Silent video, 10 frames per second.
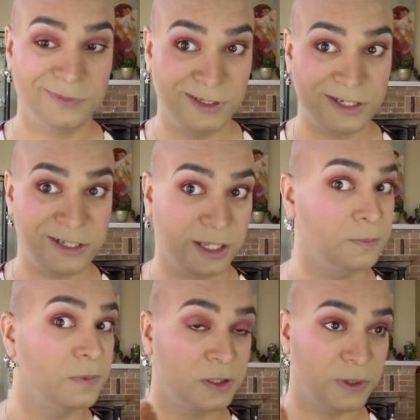This thing.
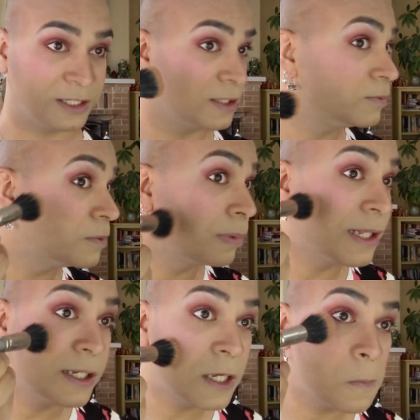So we're actually just
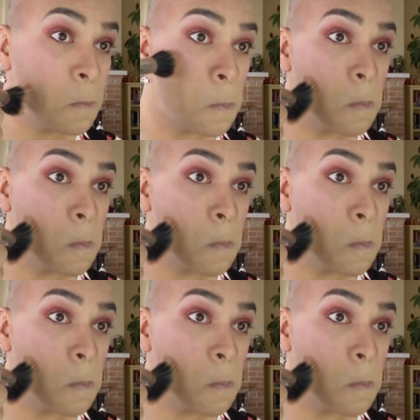blending it